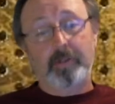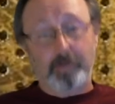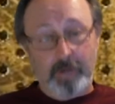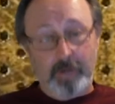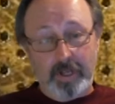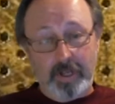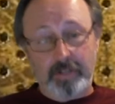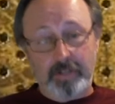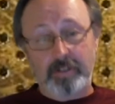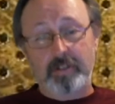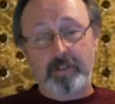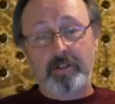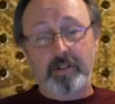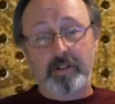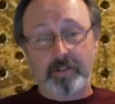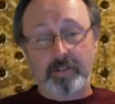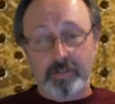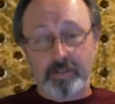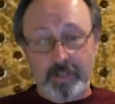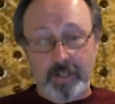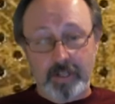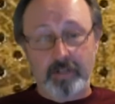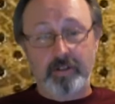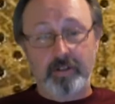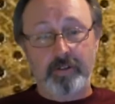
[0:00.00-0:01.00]
Granted, the
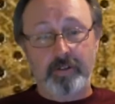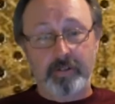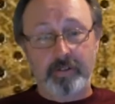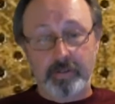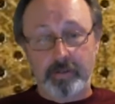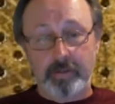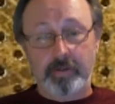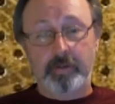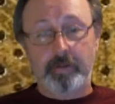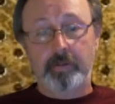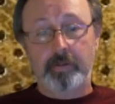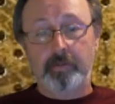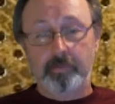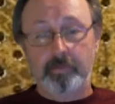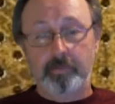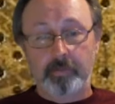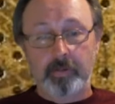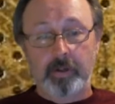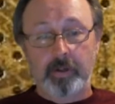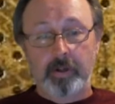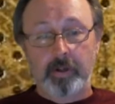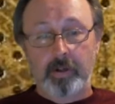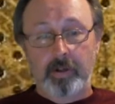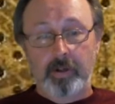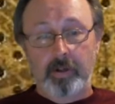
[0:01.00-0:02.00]
Steelers are
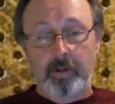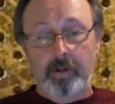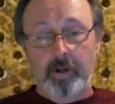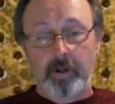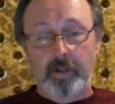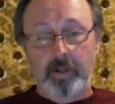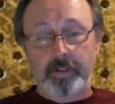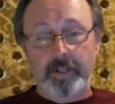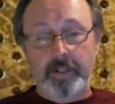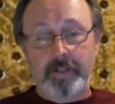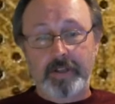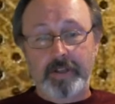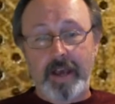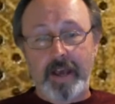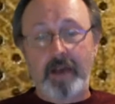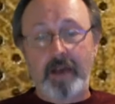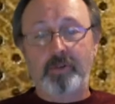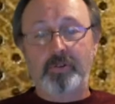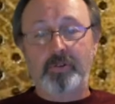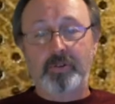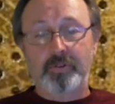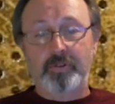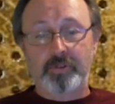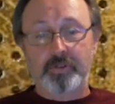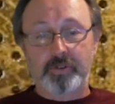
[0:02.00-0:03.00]
on the
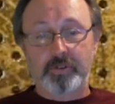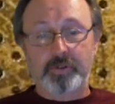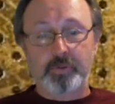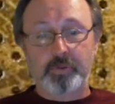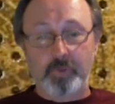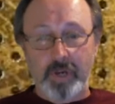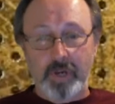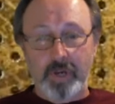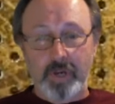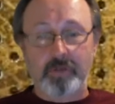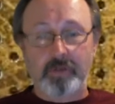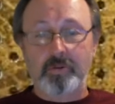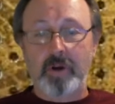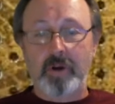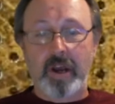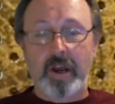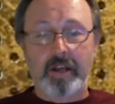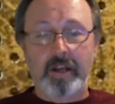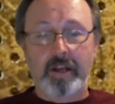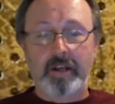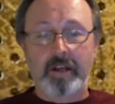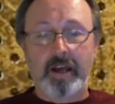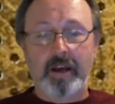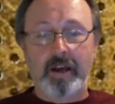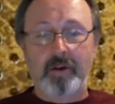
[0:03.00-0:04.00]
downswing
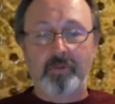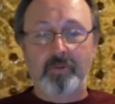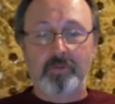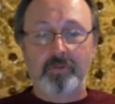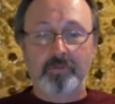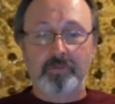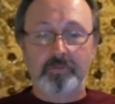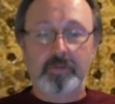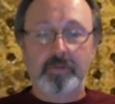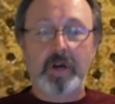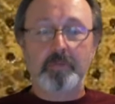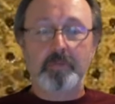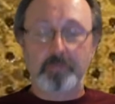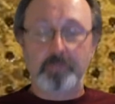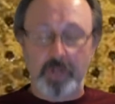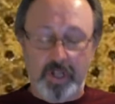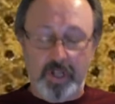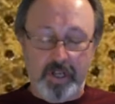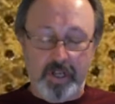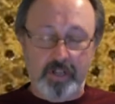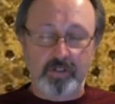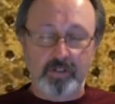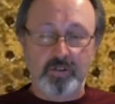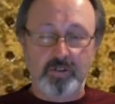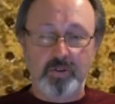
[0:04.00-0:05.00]
right now, not
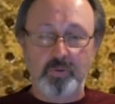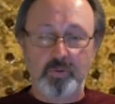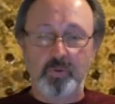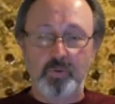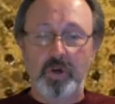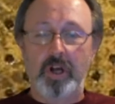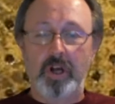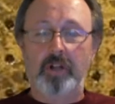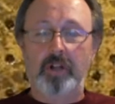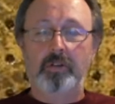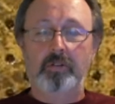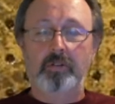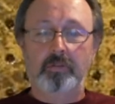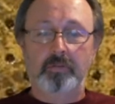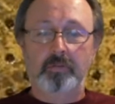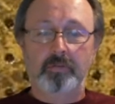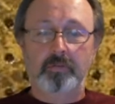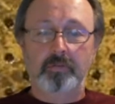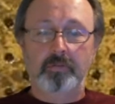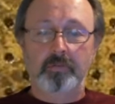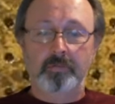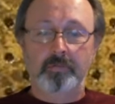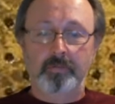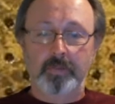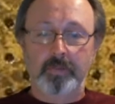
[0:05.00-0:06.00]
playing too well.
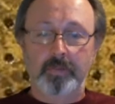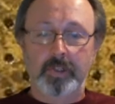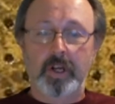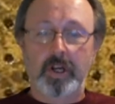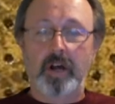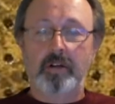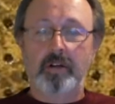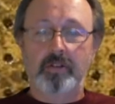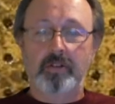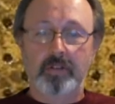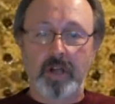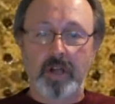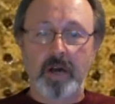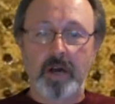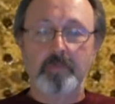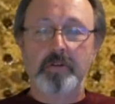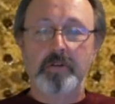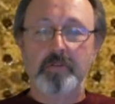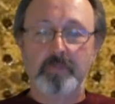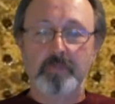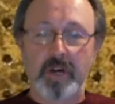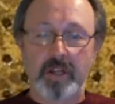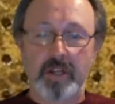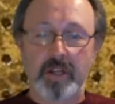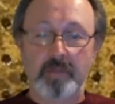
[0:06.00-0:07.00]
Got
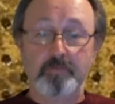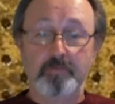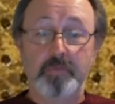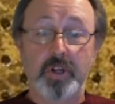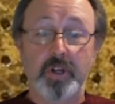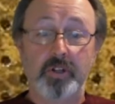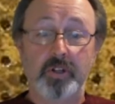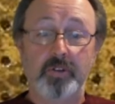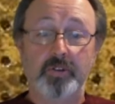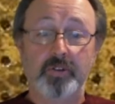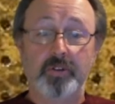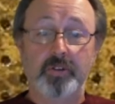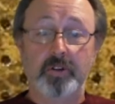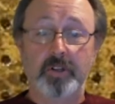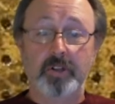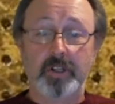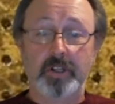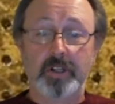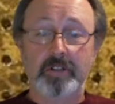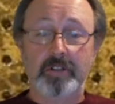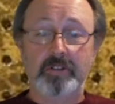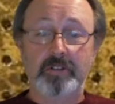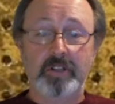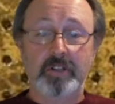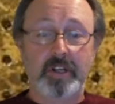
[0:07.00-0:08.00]
clobbered by the Bills
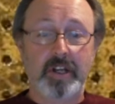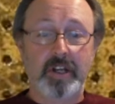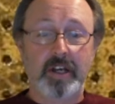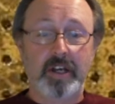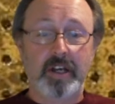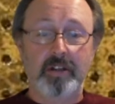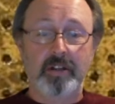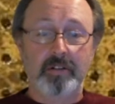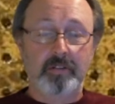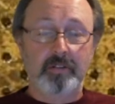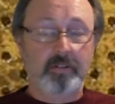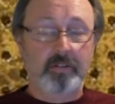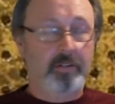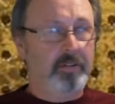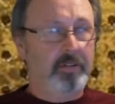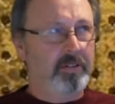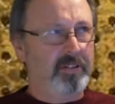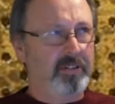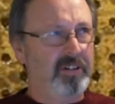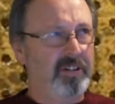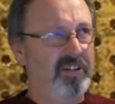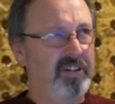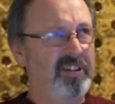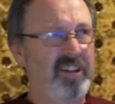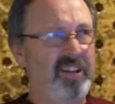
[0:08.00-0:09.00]
earlier today,
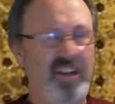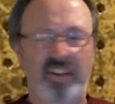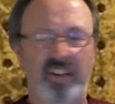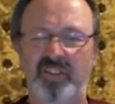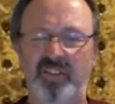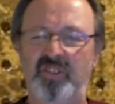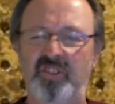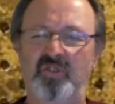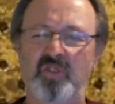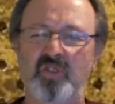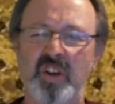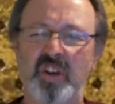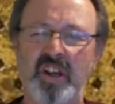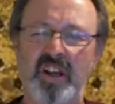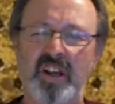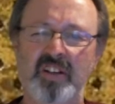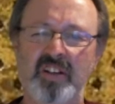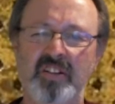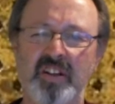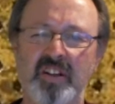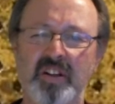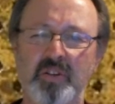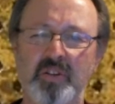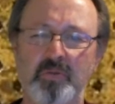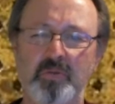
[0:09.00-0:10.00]
38-3, I
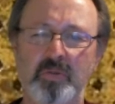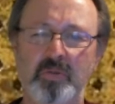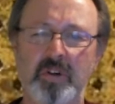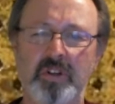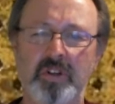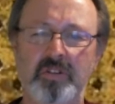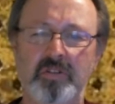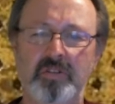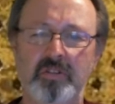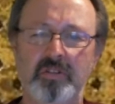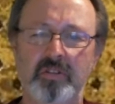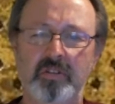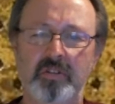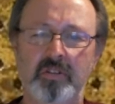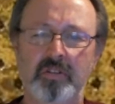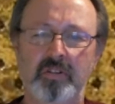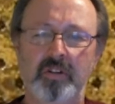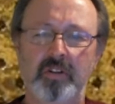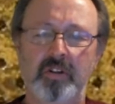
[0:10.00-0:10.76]
think it was.